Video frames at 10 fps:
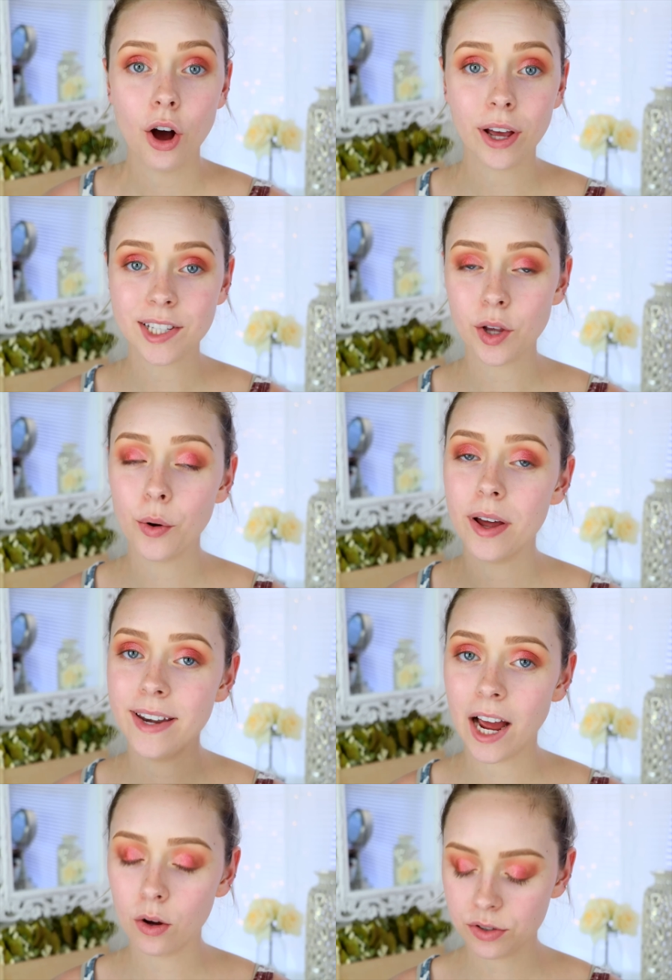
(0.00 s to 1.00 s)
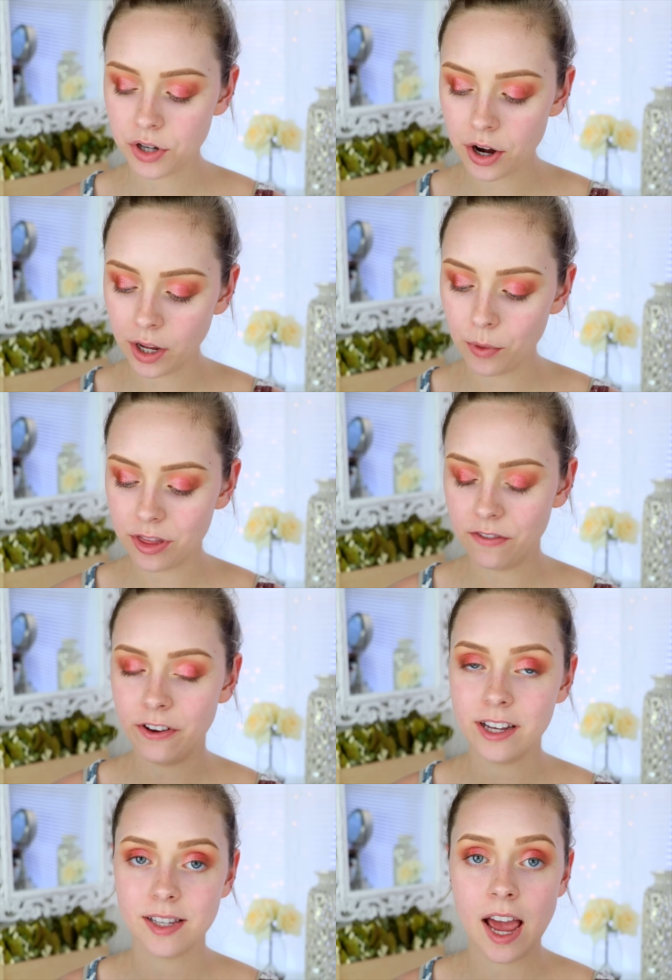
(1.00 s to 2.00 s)
Okay, so now starting with the
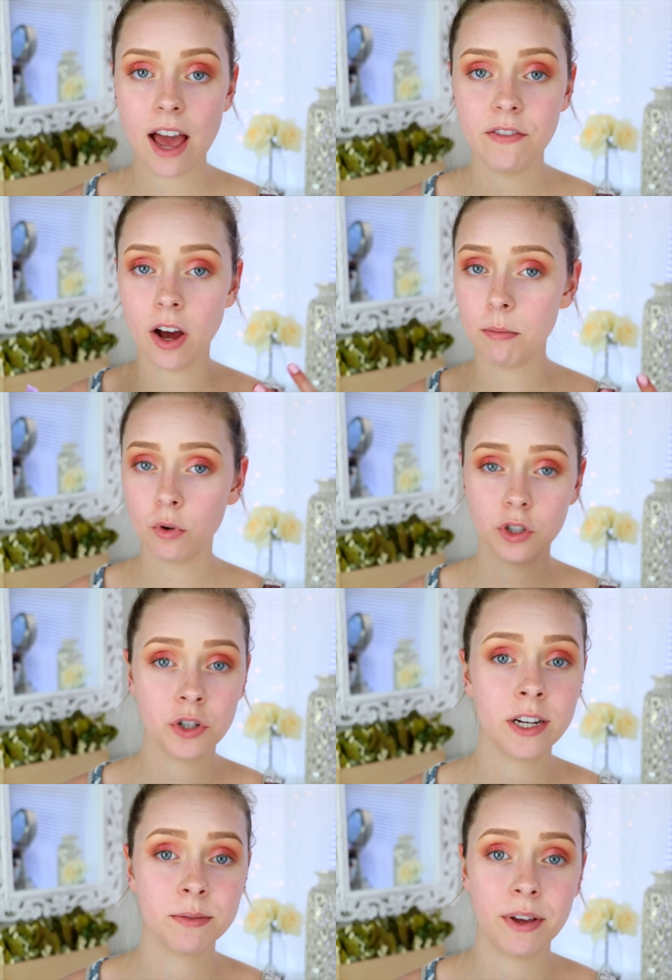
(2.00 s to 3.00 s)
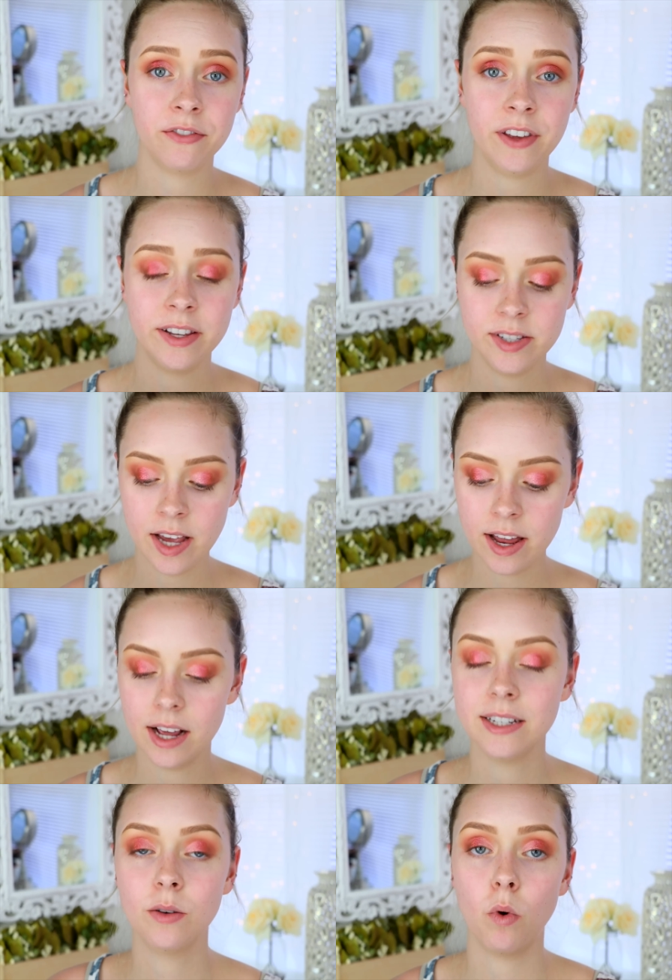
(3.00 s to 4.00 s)
face, I have not moisturized my face yet.
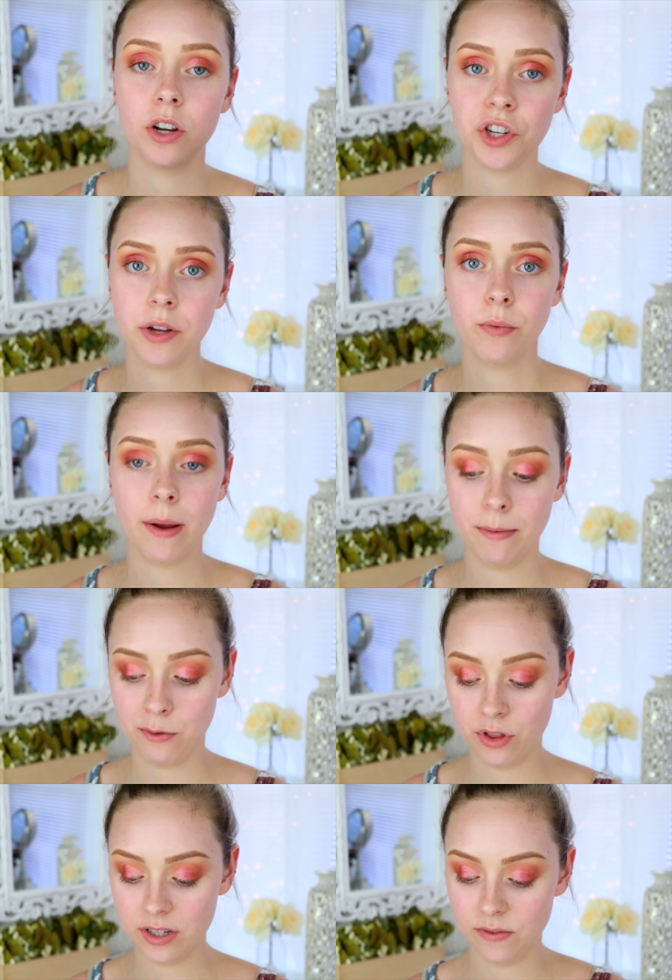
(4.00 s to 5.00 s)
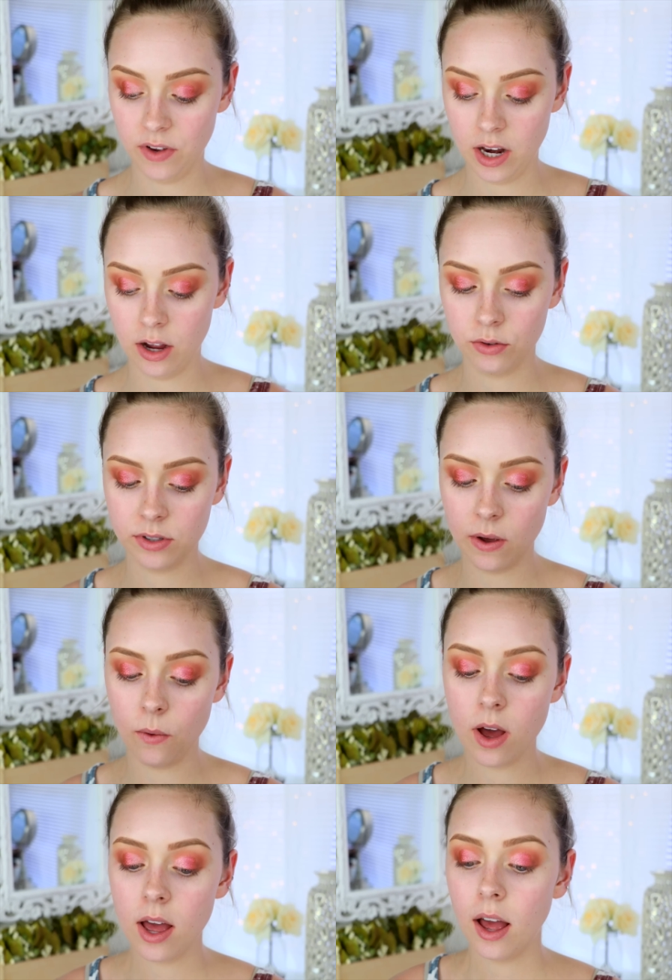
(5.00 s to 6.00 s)
I did wash it right before this video,
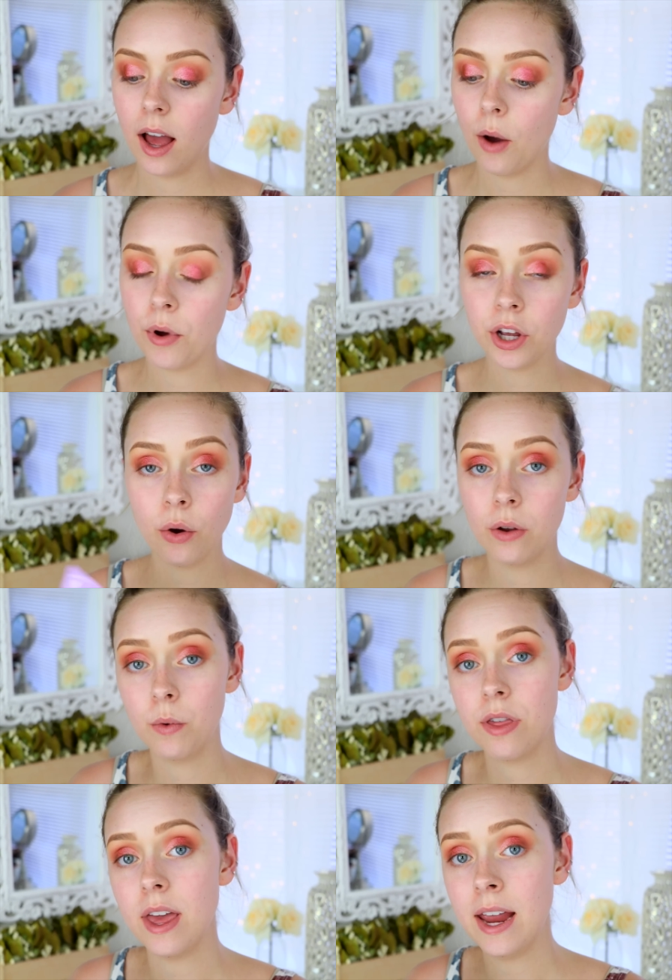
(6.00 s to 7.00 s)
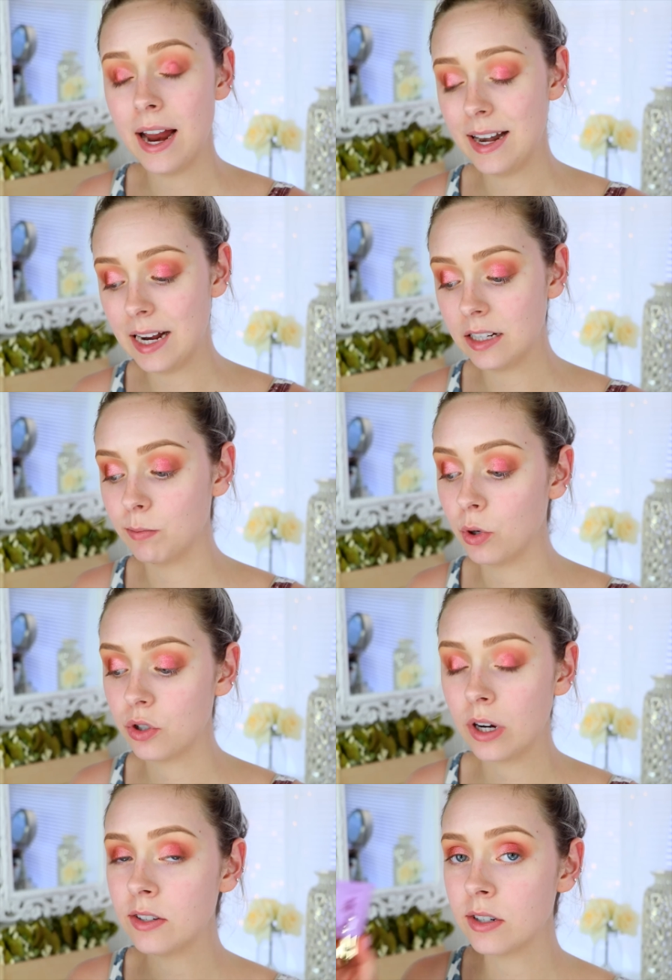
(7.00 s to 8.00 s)
so I want to go in with a nice
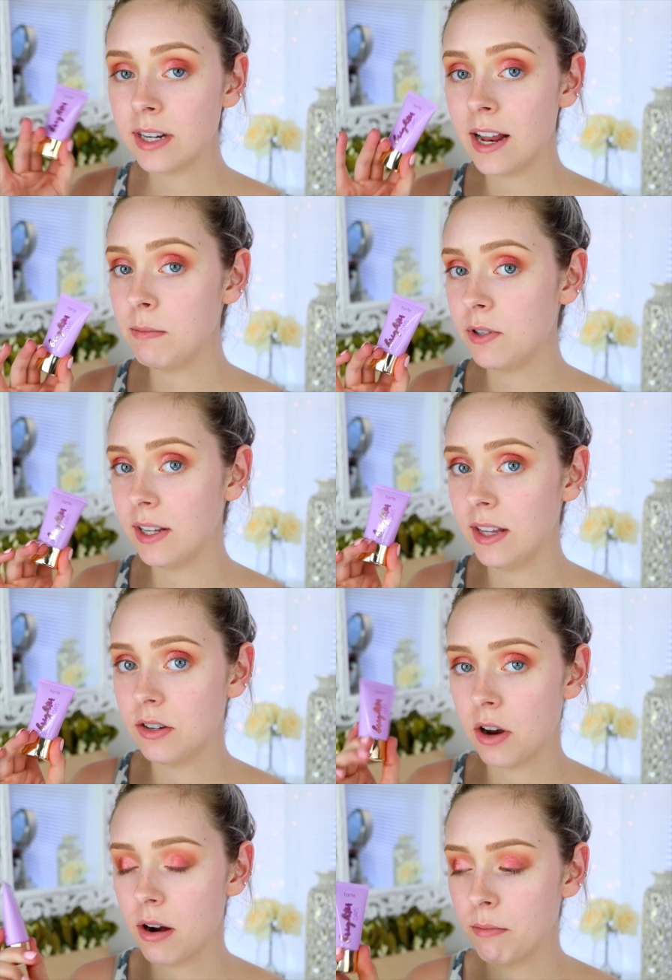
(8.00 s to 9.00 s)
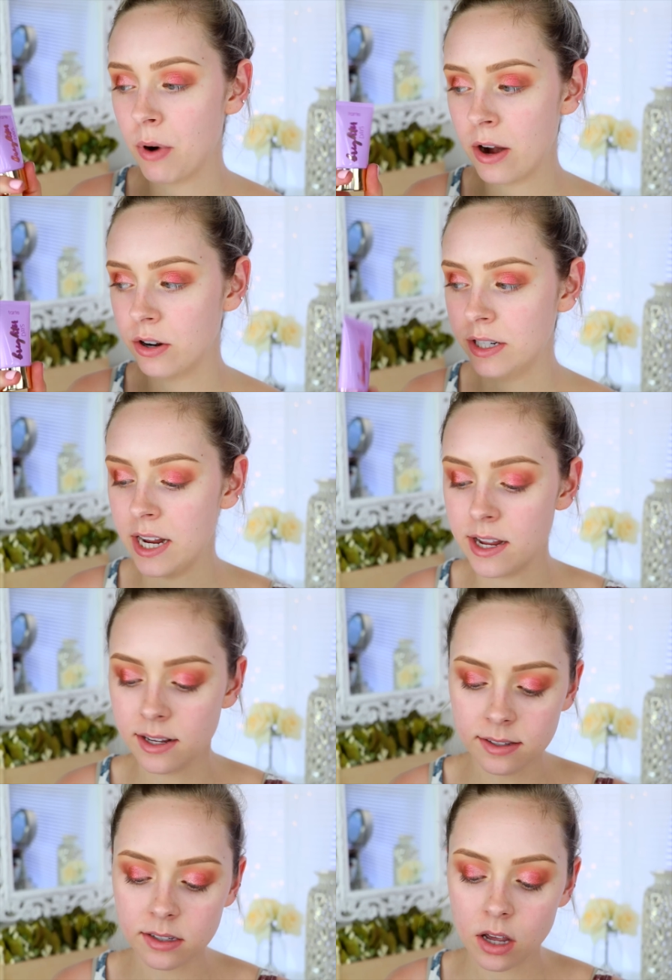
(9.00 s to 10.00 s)
moisturizer. Today I'm using the Tarte Brighter
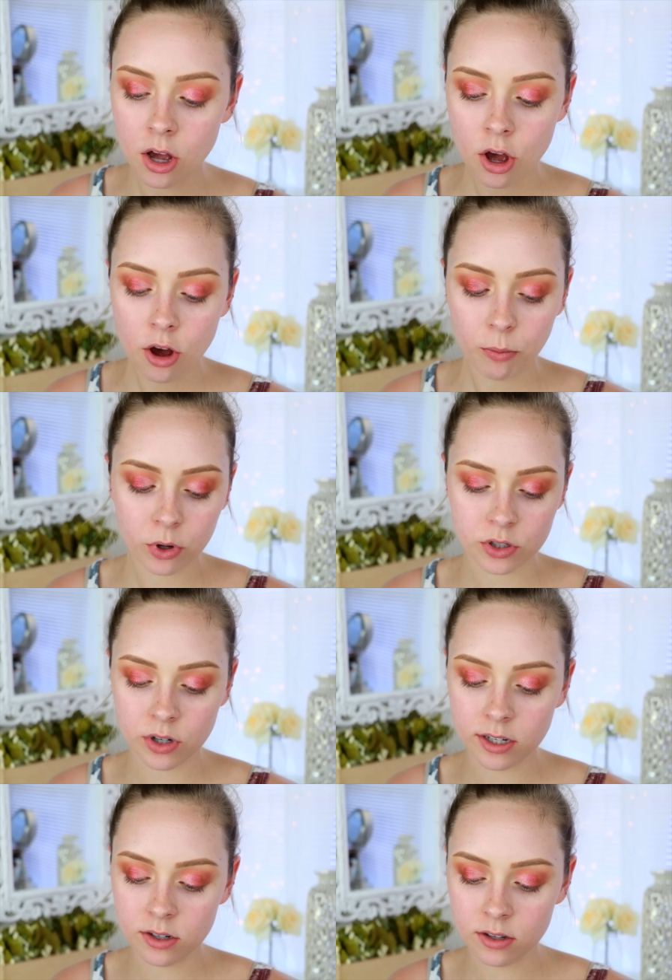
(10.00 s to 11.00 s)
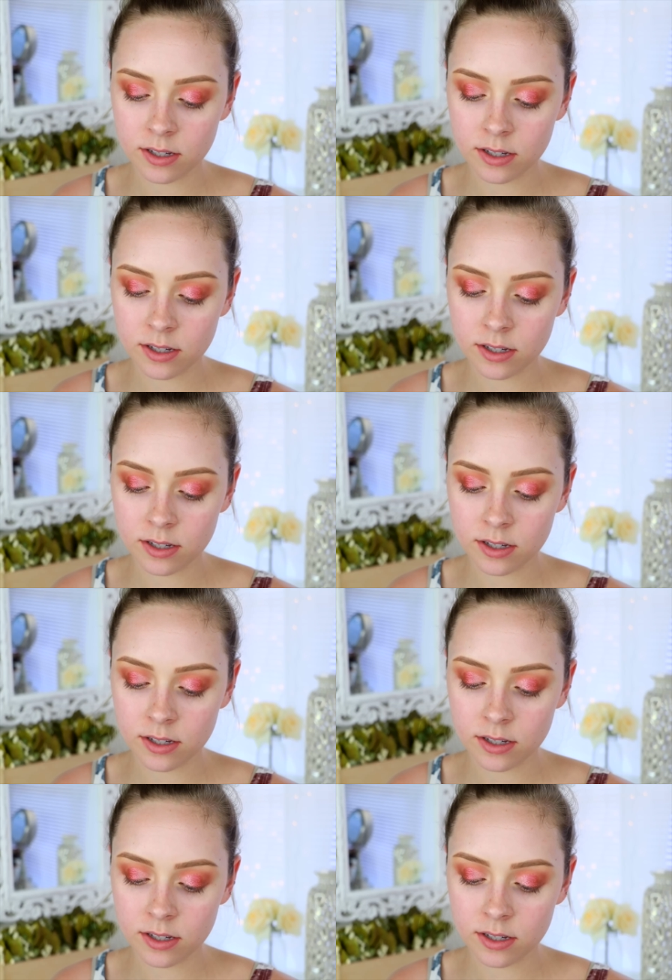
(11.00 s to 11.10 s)
Days moisturizer.